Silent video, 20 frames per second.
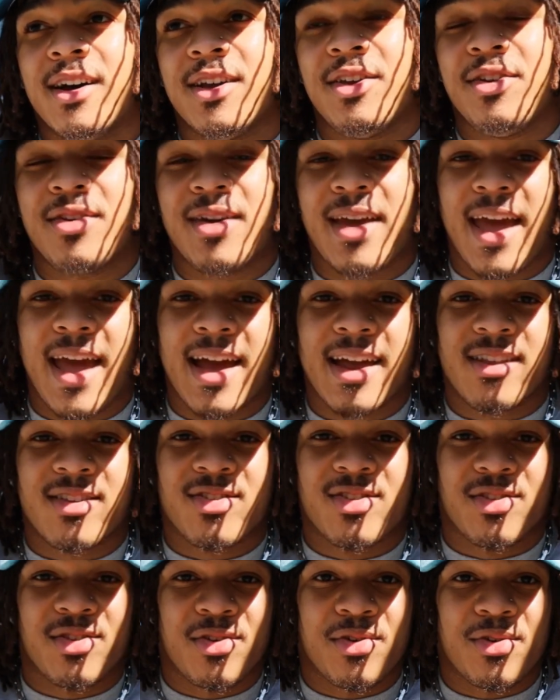you can add it
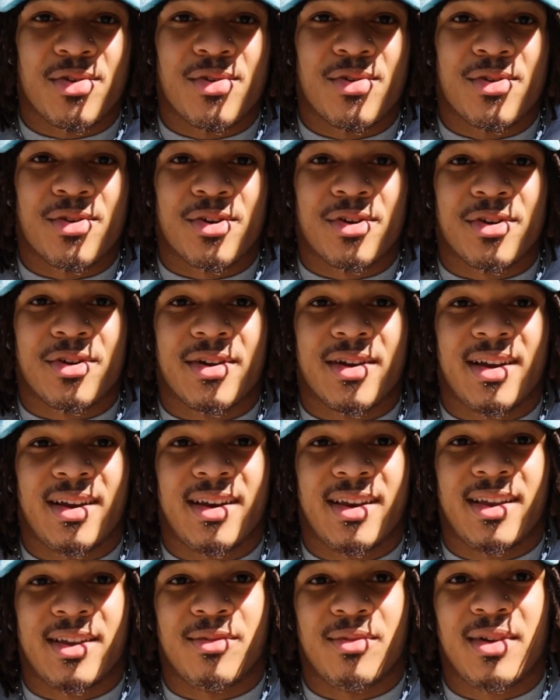to your order
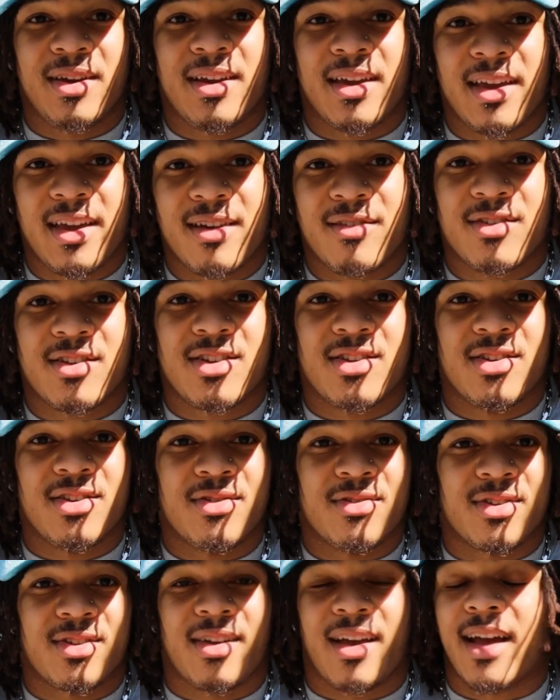and then we can give it to
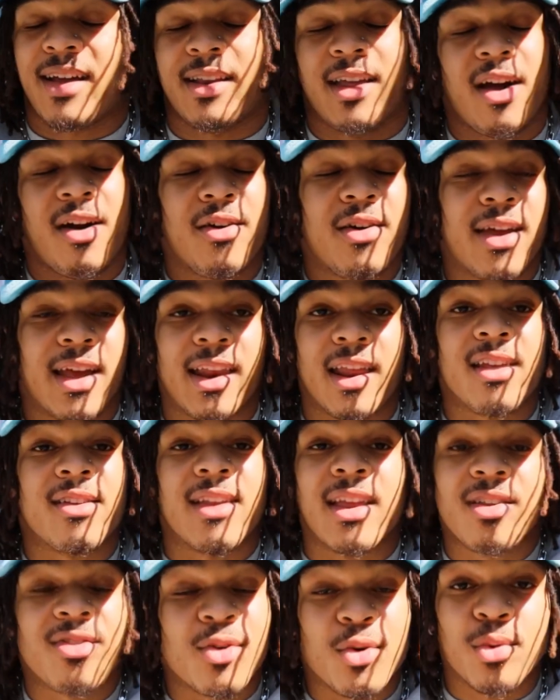you. And so I'm like, okay,
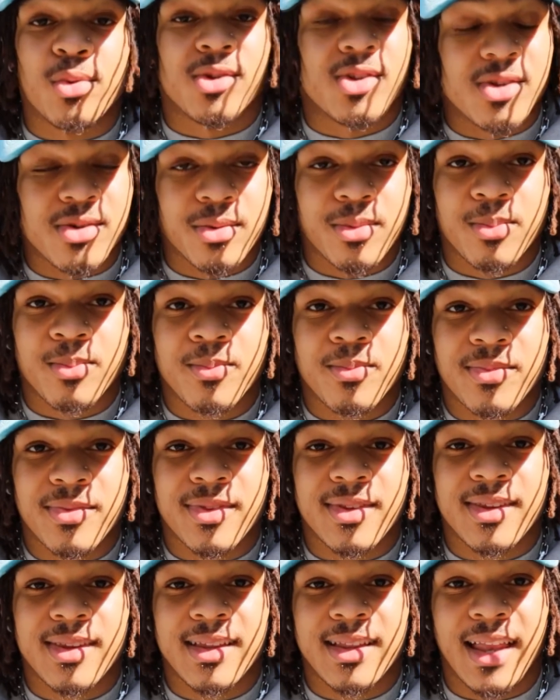that's cool too.
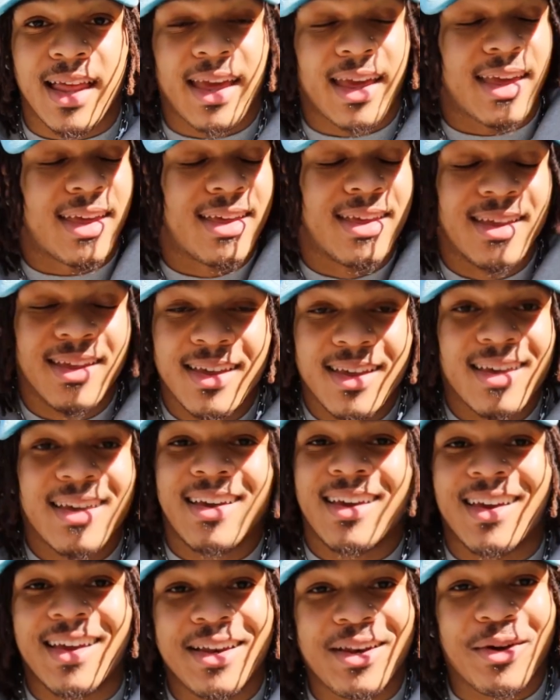Like,
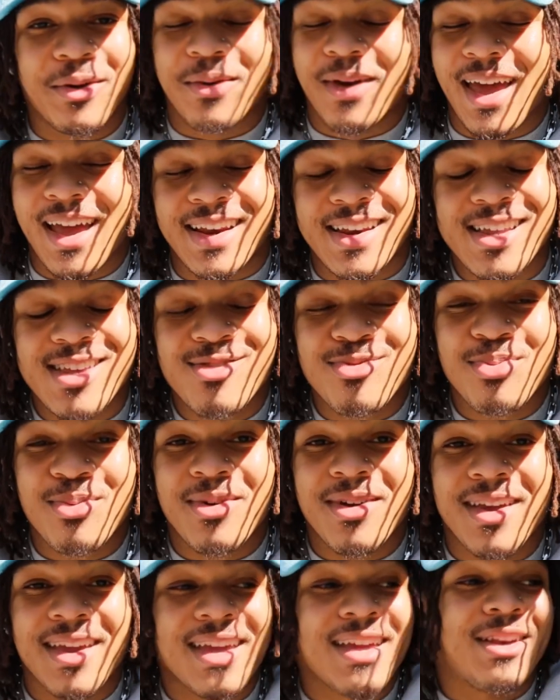at this
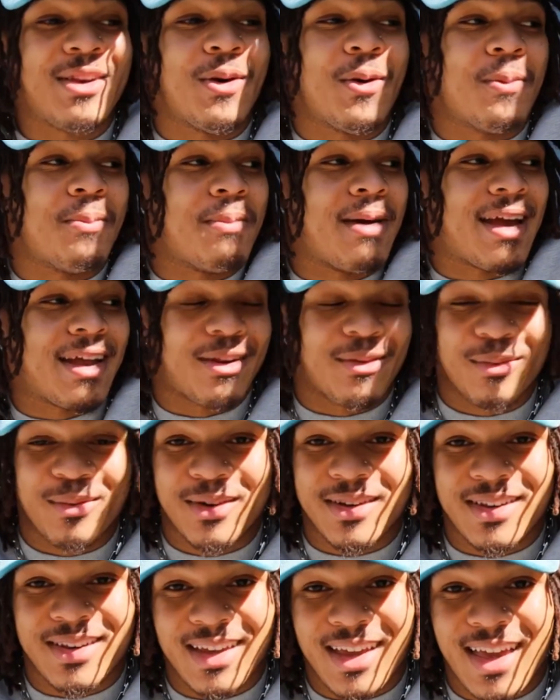point it don't matter
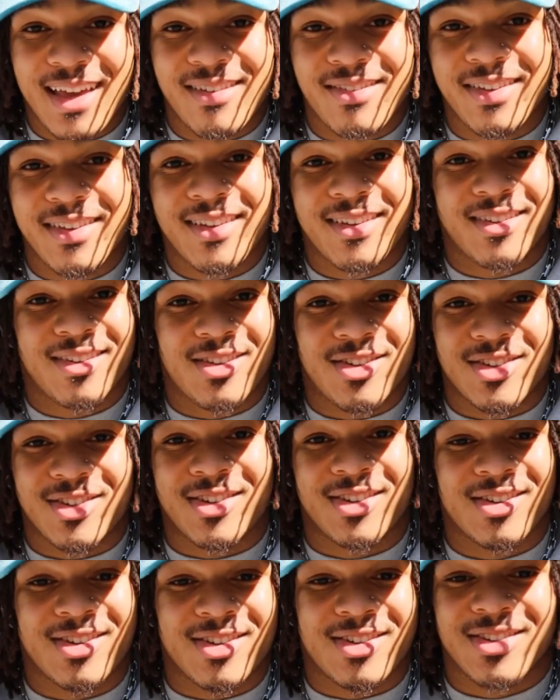what the case
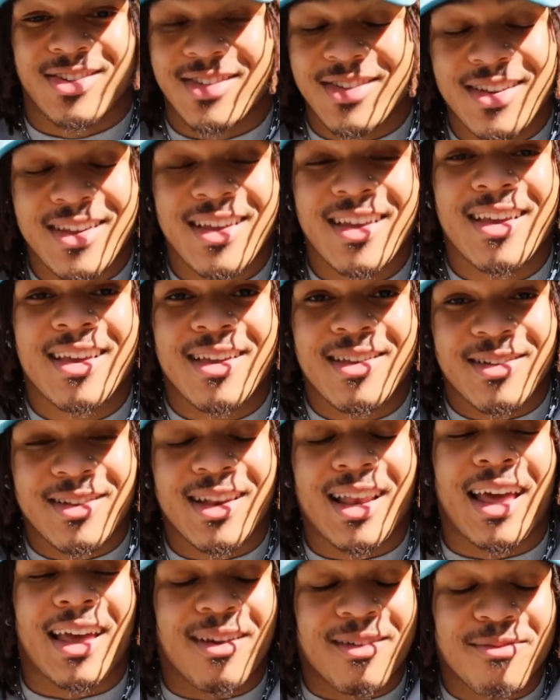is, just
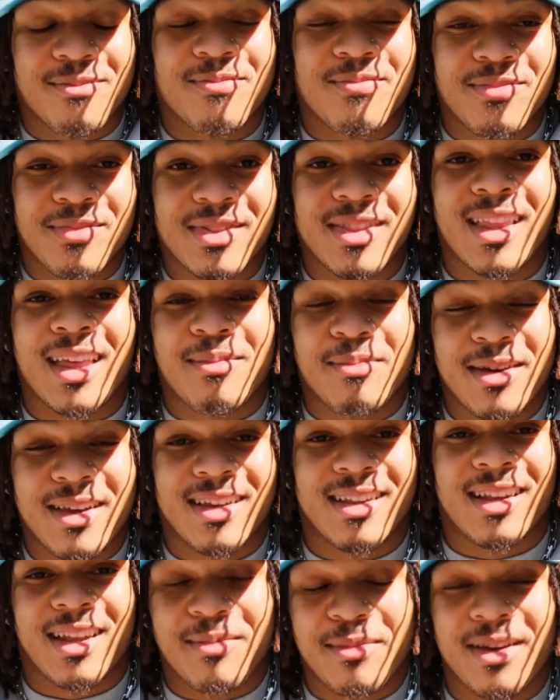like, let
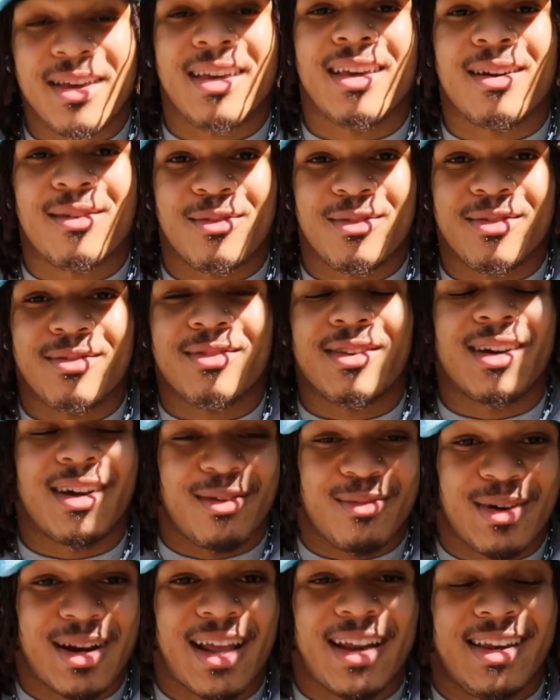me get
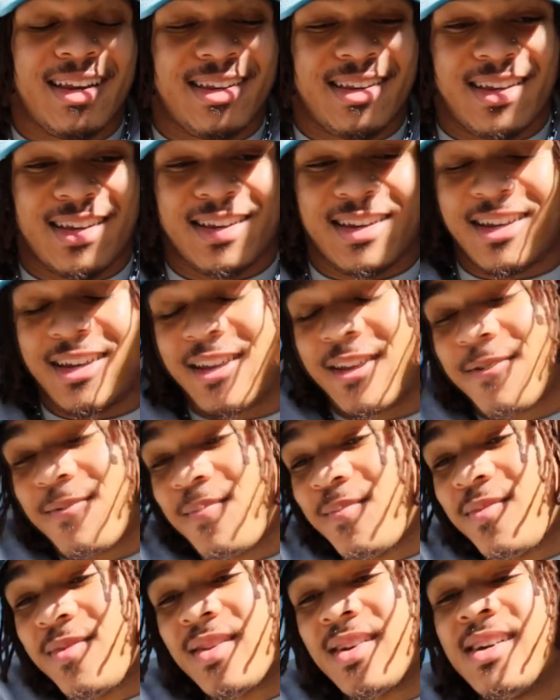done what I need to get done.
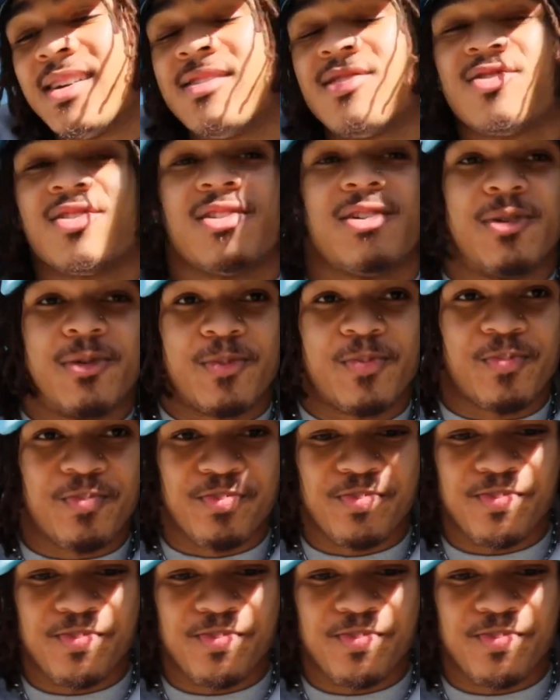So